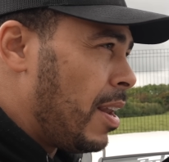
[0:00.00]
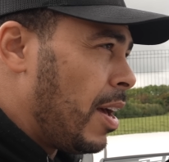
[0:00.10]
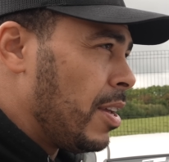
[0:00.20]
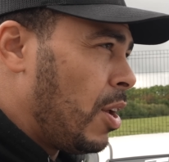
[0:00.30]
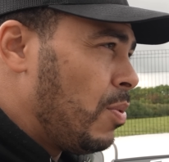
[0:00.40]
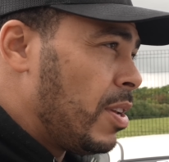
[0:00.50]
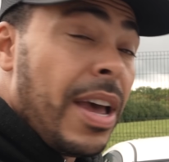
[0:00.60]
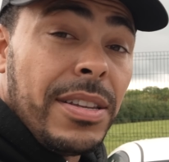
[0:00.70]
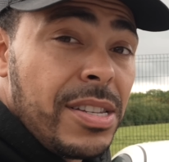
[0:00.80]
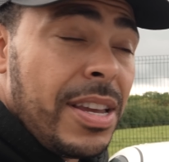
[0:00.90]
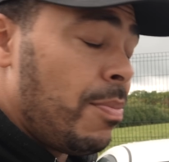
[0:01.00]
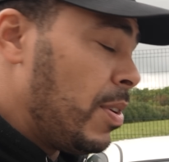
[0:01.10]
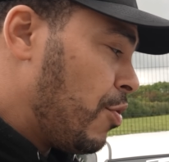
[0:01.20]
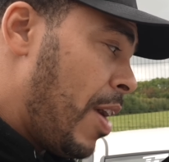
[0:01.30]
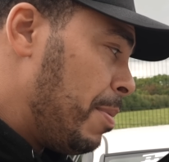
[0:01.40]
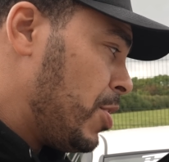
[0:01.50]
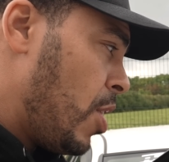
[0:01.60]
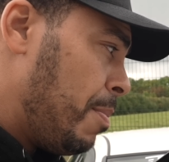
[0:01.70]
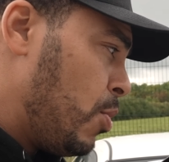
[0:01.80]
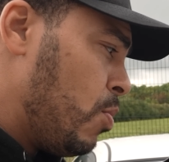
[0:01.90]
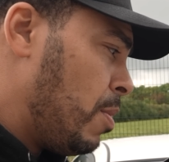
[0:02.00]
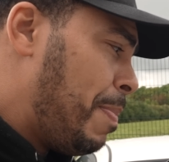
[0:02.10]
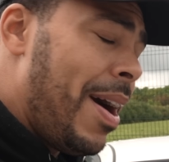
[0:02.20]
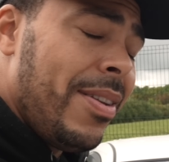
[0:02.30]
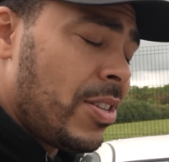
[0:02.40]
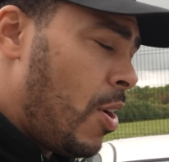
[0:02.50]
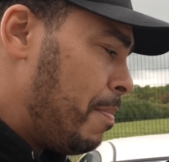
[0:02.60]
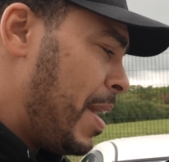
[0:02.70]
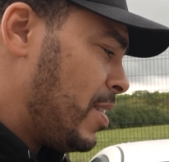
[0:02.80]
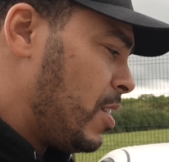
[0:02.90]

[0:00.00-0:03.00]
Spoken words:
Like, you know, this, as I said, with the trap, the terminal, the power this car makes,